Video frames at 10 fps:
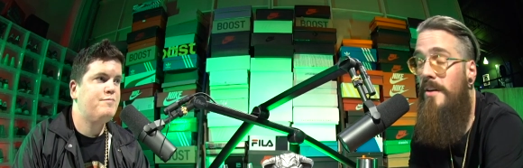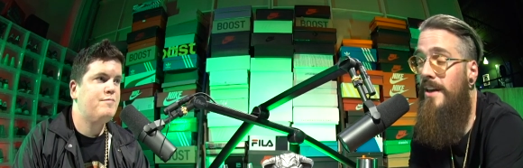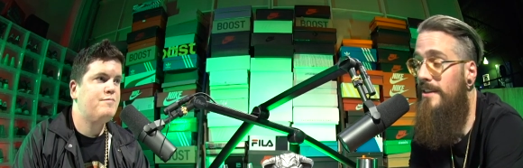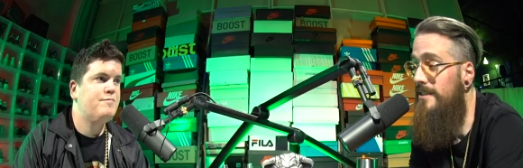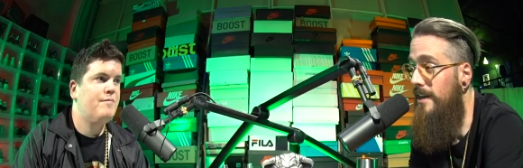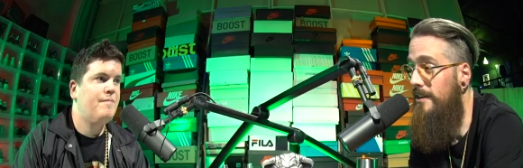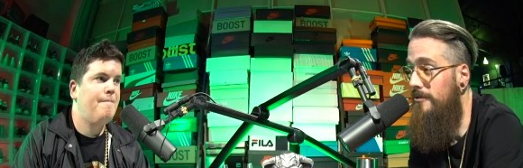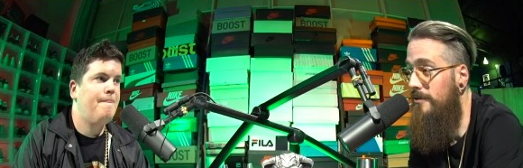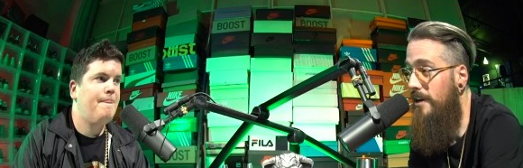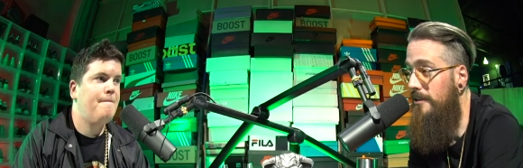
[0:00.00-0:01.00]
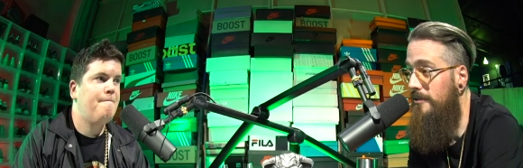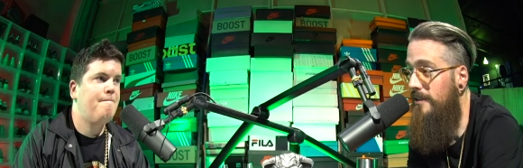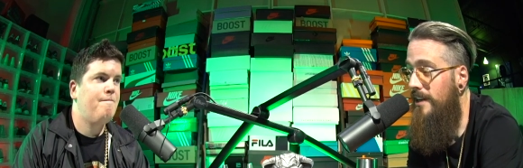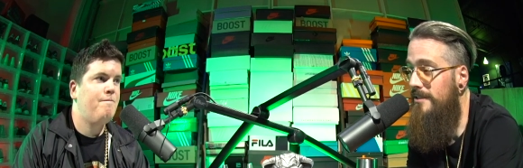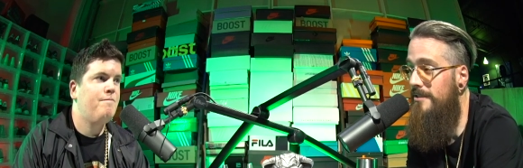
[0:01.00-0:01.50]
Speaker 1: Yeah. See, I don't. I.
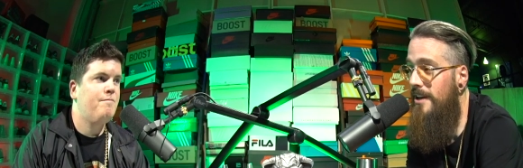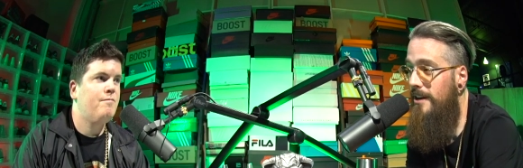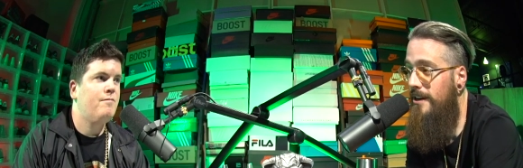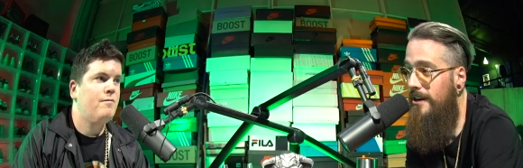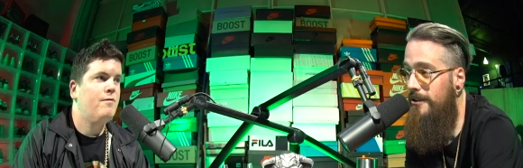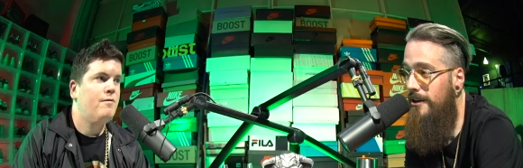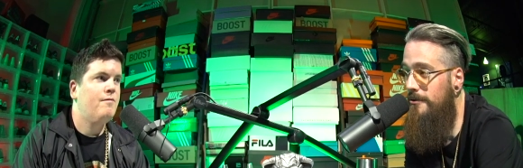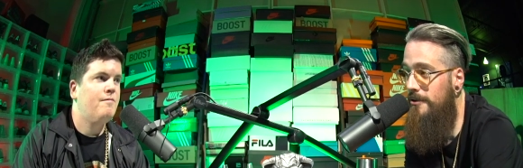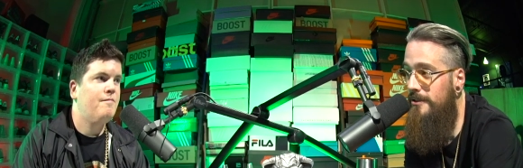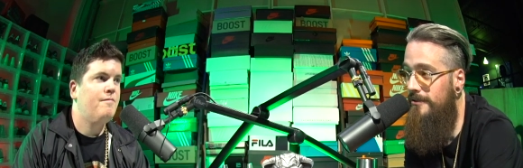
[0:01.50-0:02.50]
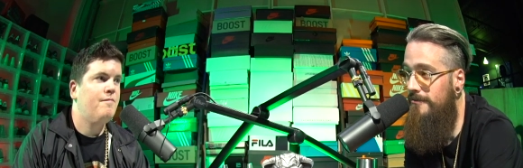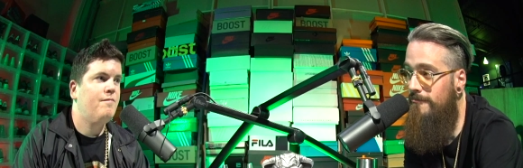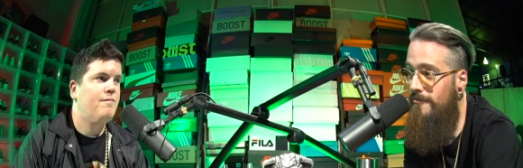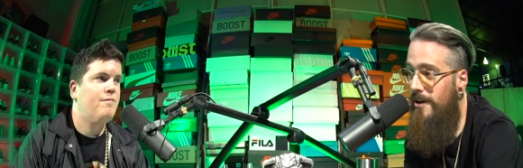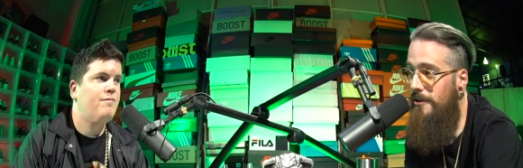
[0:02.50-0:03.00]
That's not how I would.
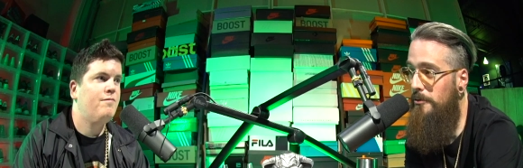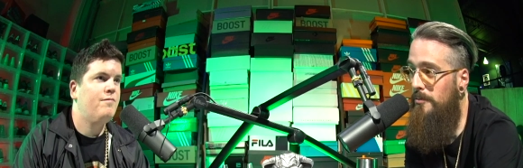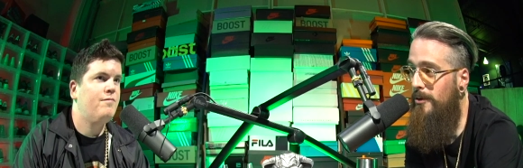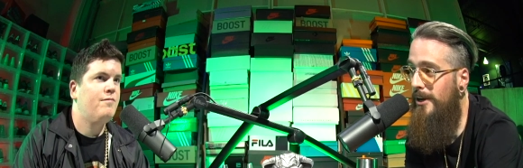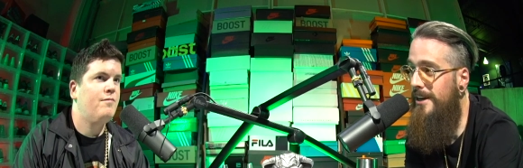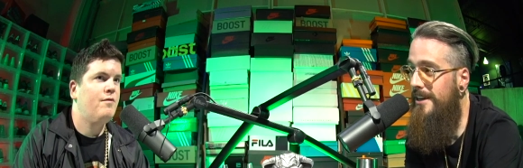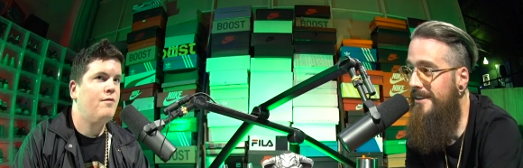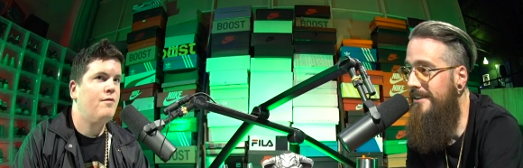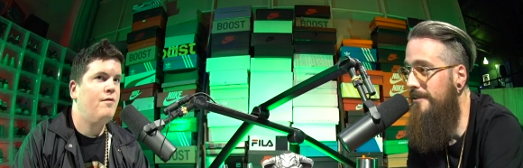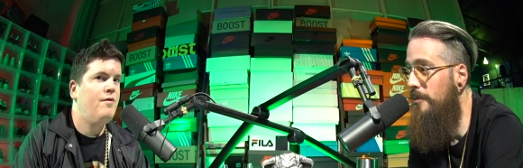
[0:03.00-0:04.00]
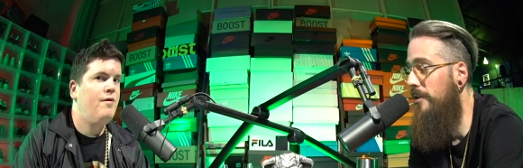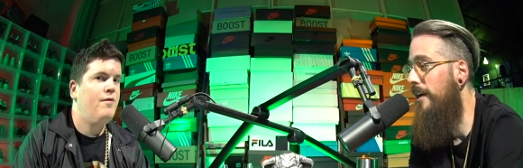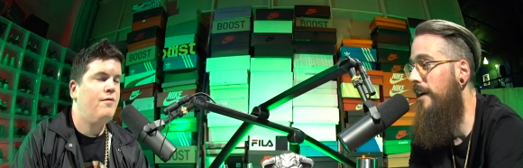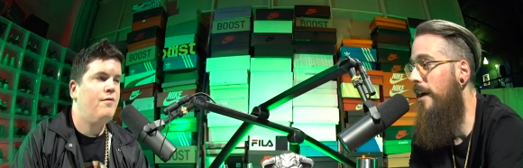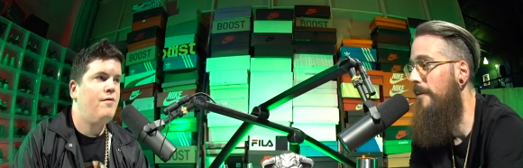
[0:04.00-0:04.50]
I would play it. But
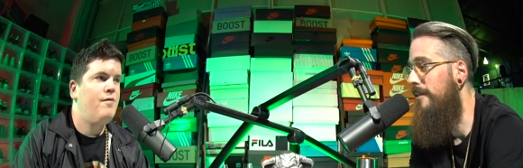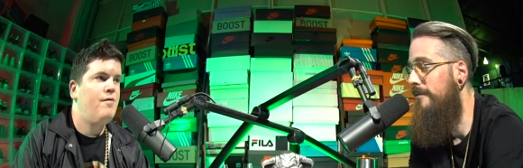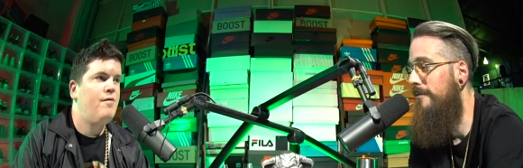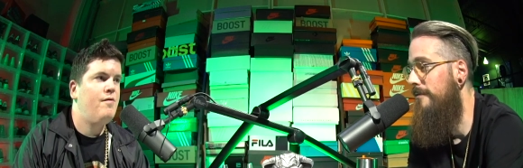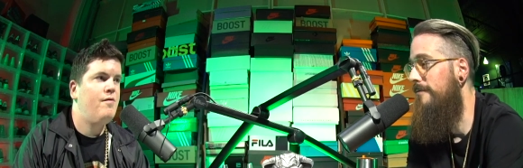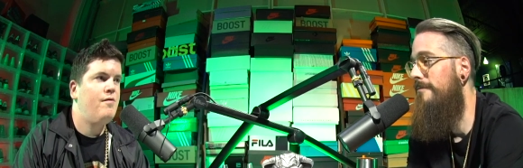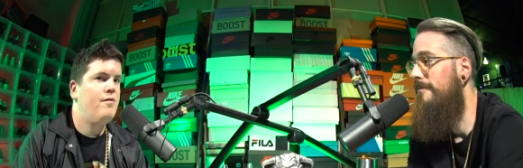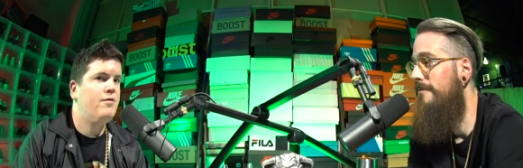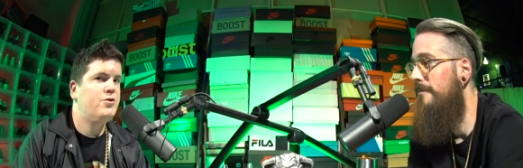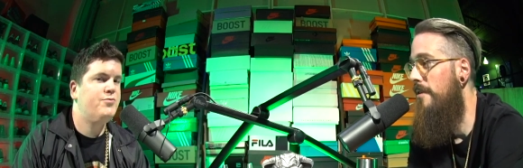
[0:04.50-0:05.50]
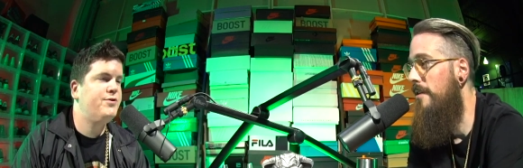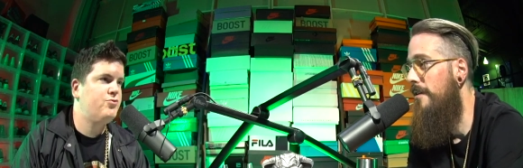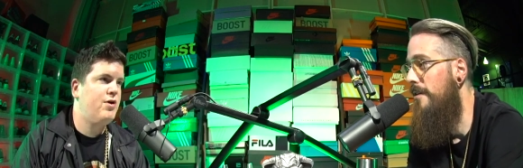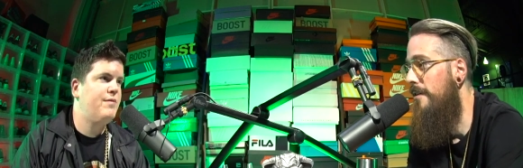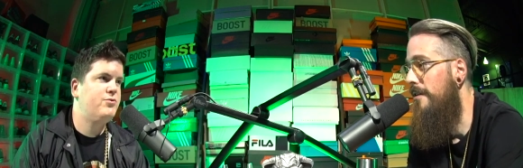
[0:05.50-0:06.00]
like, I mean.
Speaker 2: Should we
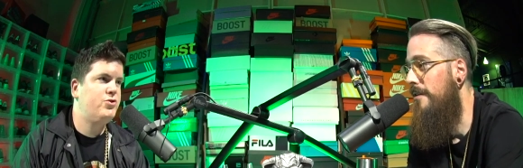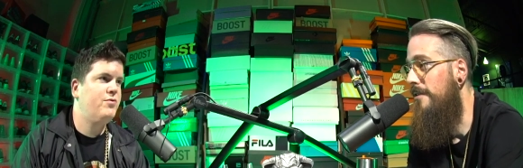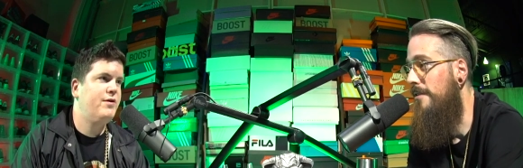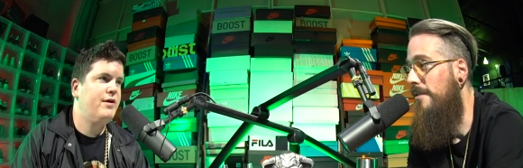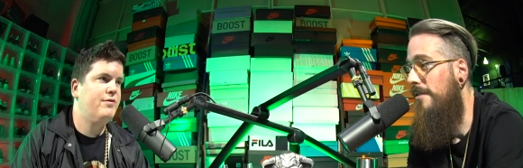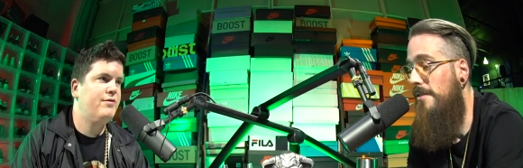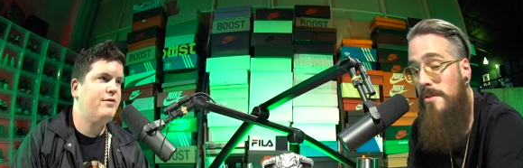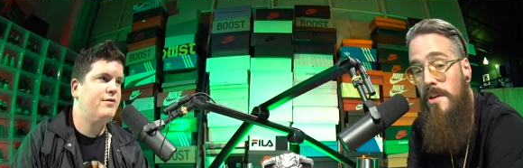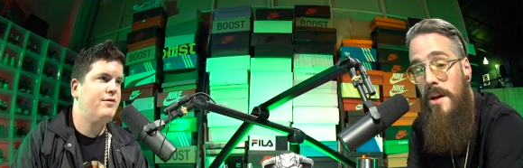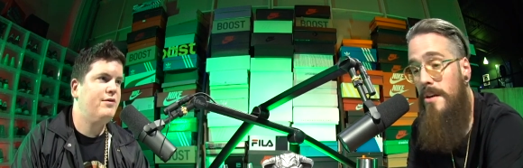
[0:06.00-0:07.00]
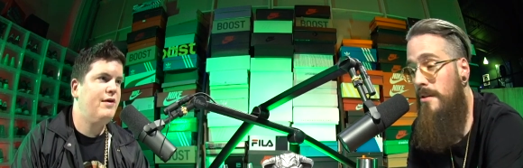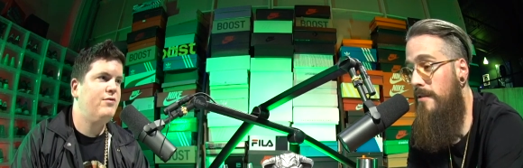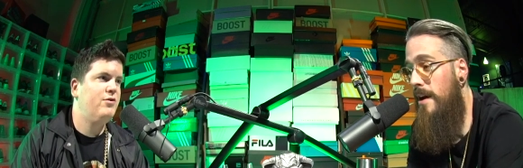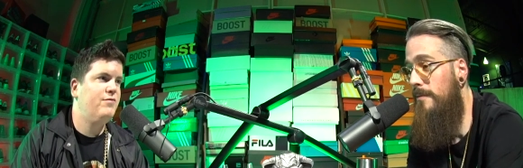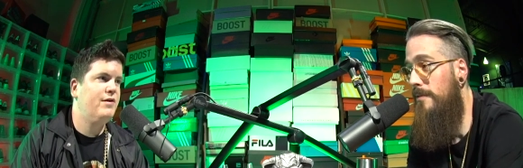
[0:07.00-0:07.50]
just grab the shoe right now? And yeah. You
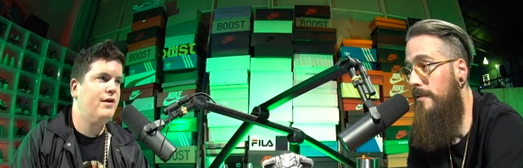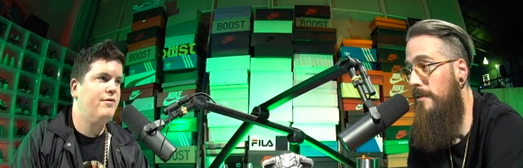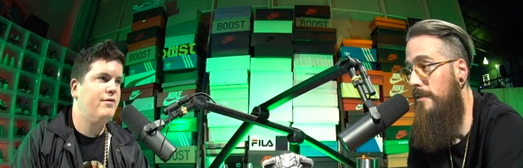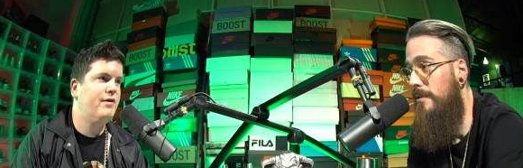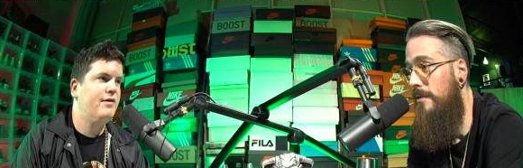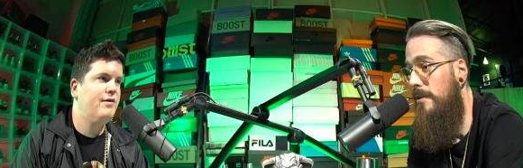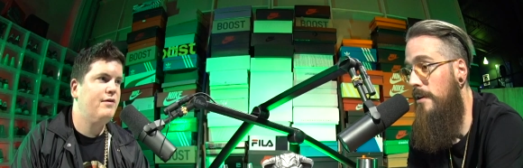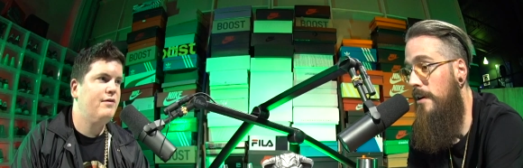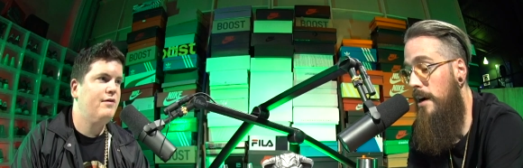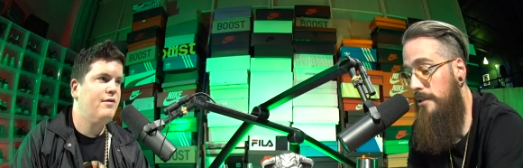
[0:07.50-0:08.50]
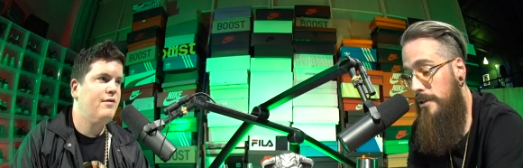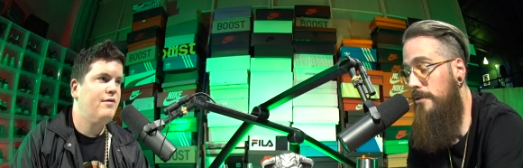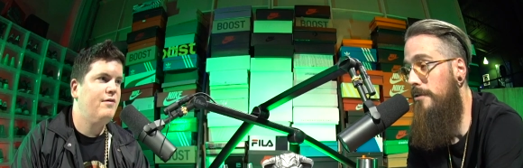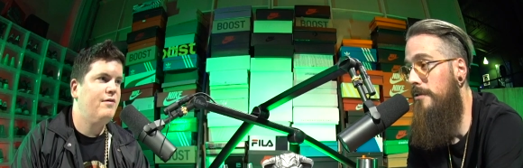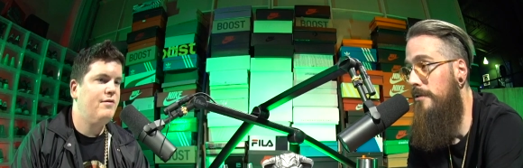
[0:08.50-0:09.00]
have a grab, UV light, right? I
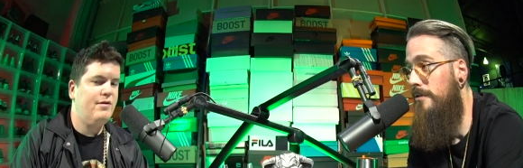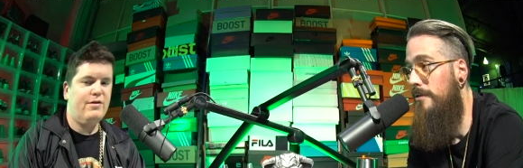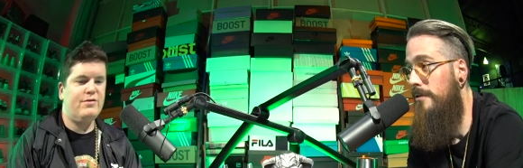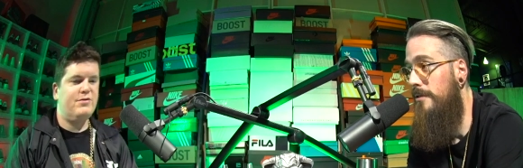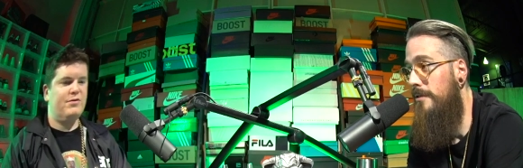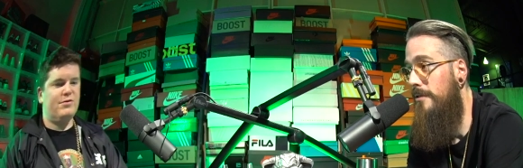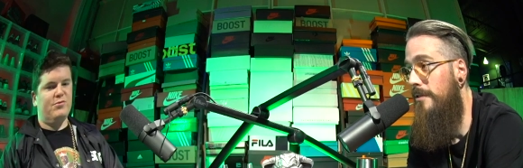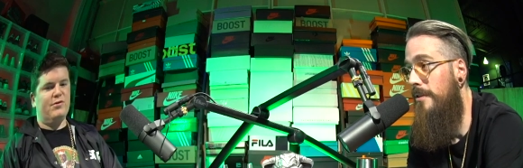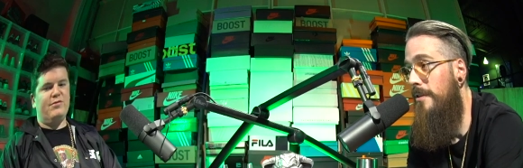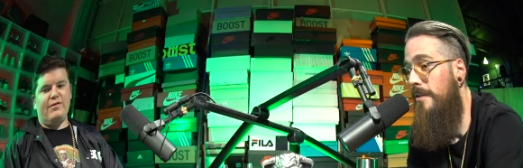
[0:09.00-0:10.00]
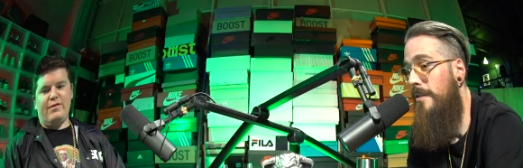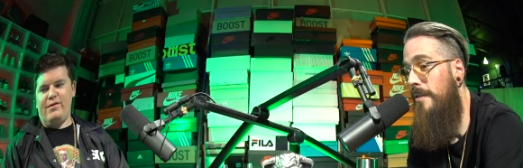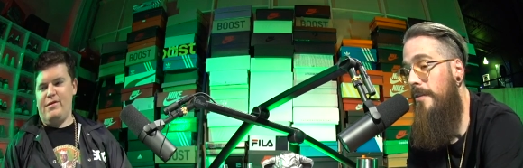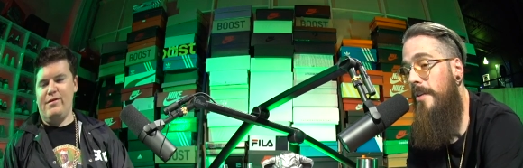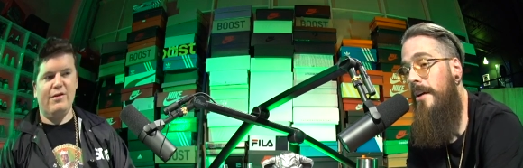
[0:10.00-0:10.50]
do. All right, let's do this really
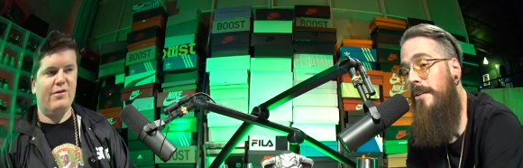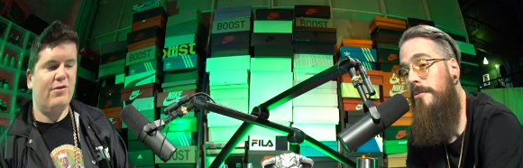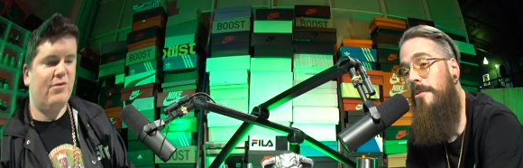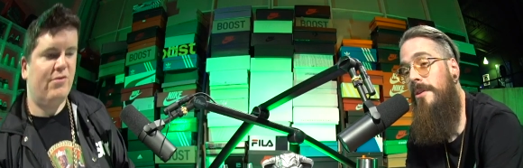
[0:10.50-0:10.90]
quick.
Speaker 1: Yeah, you